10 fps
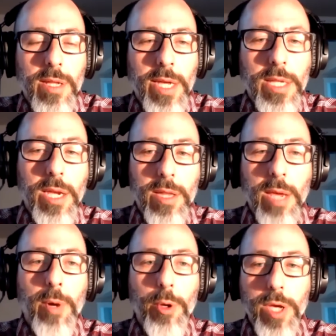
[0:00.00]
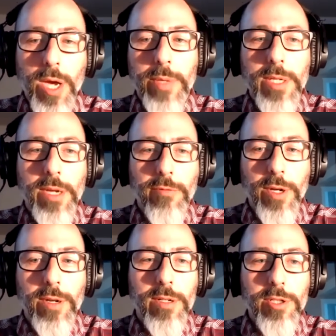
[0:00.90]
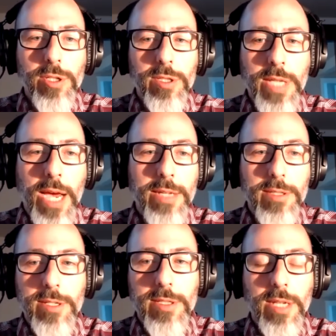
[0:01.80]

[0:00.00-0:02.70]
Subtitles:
Like they both come in different sizes